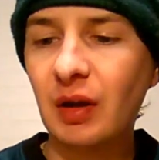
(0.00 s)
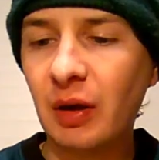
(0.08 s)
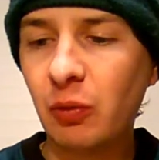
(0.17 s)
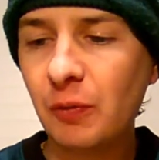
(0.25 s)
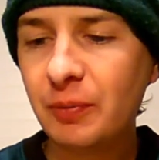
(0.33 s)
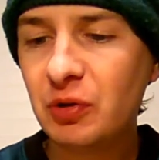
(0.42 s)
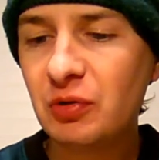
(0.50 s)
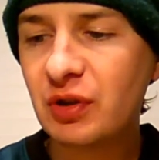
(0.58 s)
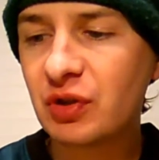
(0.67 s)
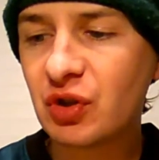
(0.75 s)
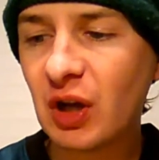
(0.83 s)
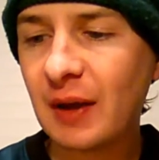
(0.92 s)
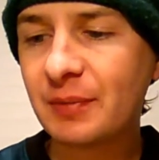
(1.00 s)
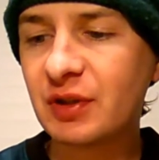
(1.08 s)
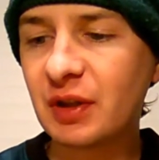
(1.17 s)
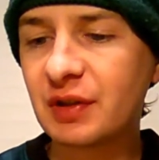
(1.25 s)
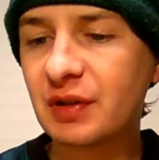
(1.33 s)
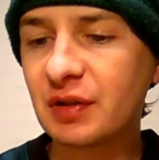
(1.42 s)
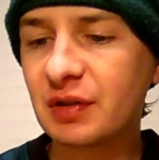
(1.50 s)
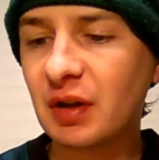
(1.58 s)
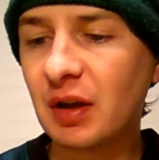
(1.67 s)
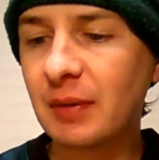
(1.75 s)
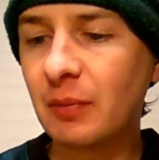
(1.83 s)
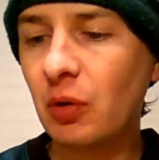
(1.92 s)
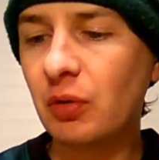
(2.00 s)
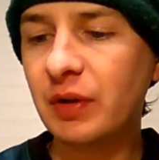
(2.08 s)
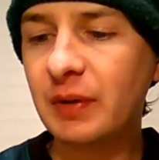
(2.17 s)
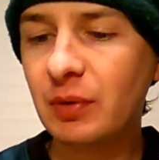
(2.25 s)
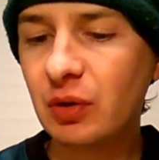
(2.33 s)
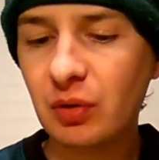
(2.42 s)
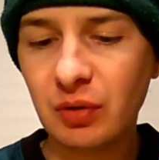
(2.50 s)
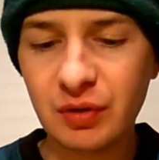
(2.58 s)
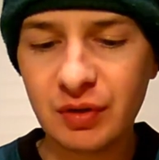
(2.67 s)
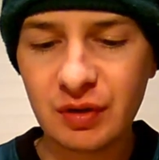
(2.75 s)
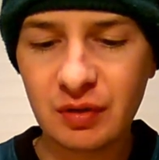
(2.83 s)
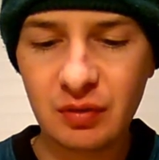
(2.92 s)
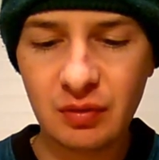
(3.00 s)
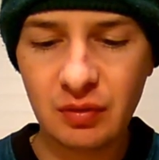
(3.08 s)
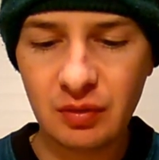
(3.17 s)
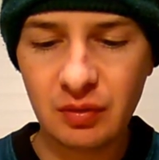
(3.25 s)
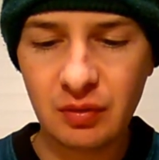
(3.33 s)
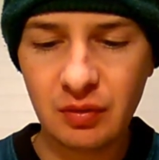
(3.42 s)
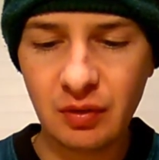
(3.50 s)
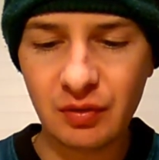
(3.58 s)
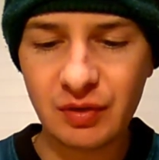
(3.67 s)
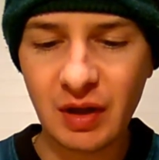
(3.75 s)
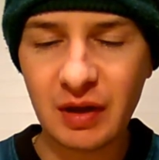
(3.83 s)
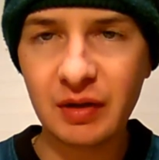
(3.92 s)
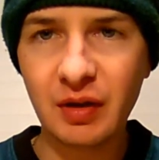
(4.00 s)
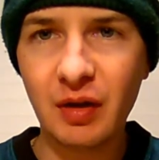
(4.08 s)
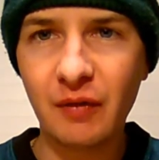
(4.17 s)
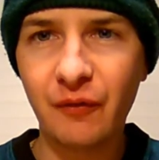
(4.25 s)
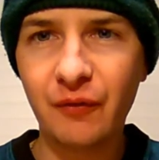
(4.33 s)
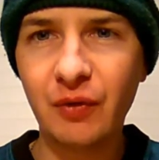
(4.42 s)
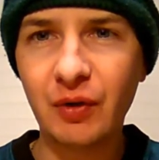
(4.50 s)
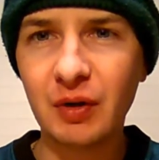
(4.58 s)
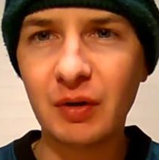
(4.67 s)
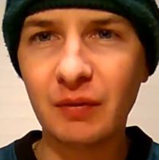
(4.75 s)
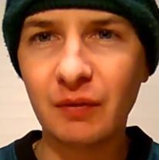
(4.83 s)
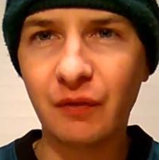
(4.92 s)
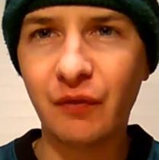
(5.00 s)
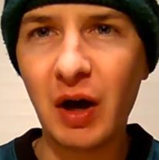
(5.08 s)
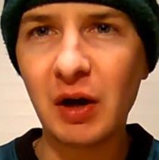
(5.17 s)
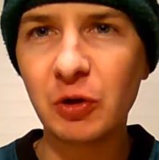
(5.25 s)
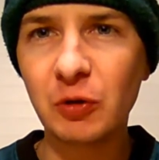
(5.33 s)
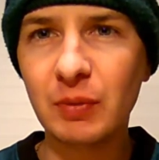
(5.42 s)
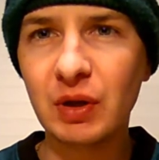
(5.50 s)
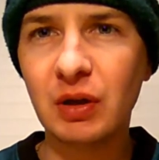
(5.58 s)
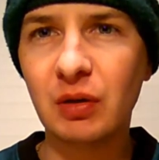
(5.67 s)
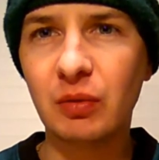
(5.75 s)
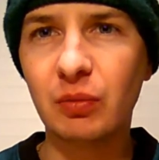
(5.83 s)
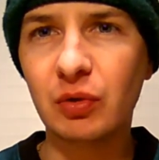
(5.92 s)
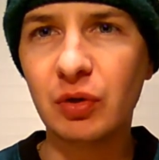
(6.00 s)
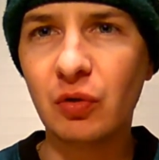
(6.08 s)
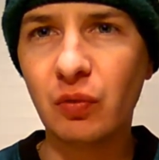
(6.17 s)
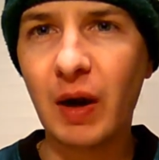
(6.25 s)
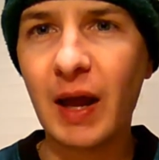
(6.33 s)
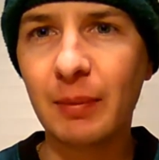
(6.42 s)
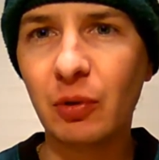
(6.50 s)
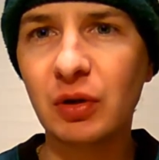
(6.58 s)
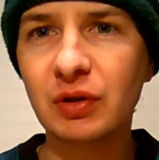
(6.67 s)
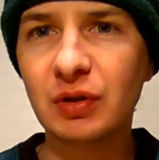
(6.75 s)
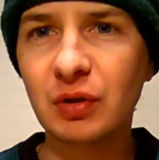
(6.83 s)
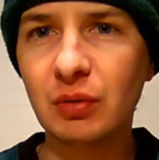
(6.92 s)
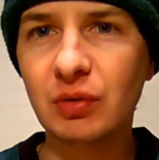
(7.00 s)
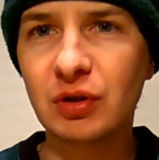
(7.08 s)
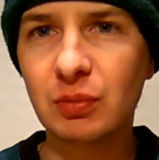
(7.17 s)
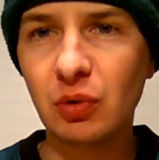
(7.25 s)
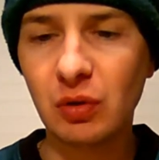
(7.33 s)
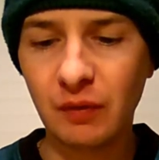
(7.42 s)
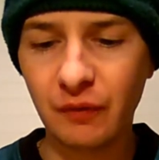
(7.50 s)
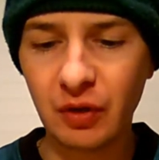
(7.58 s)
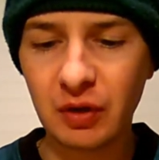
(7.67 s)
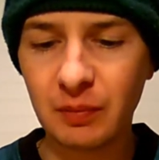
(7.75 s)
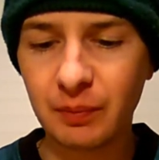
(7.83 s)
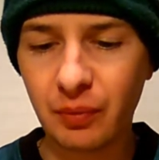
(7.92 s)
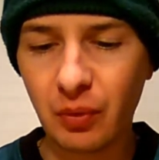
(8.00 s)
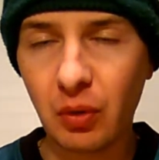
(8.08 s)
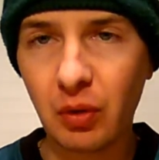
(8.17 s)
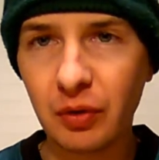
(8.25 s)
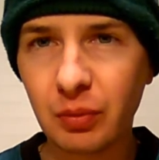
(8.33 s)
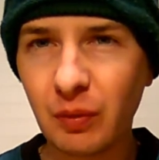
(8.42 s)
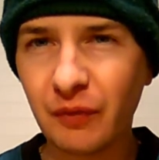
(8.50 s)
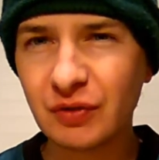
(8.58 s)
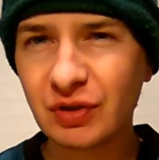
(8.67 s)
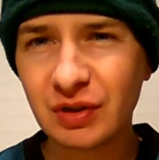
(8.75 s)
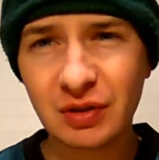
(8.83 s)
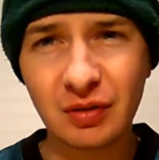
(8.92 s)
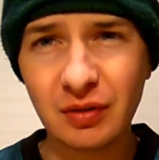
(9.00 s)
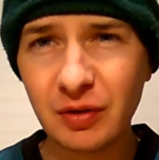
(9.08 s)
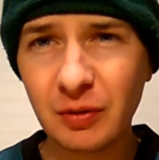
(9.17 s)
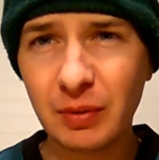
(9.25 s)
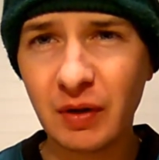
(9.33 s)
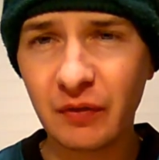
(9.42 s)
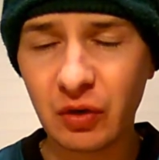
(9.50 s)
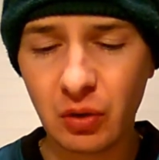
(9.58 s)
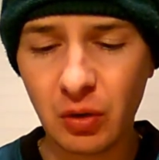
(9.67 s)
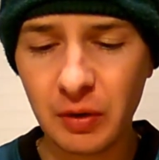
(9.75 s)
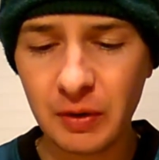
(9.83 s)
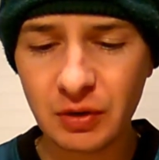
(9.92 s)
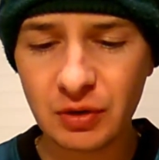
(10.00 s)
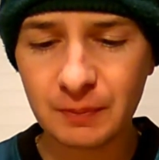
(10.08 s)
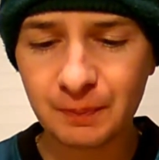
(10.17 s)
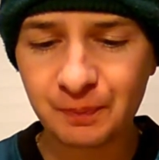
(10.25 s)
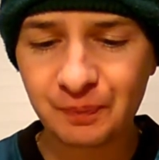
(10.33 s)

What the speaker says: I won't be using chopsticks this time, only because there's not enough volume in here to really grab onto. It's more of like a broth with just a little bit of a garnish.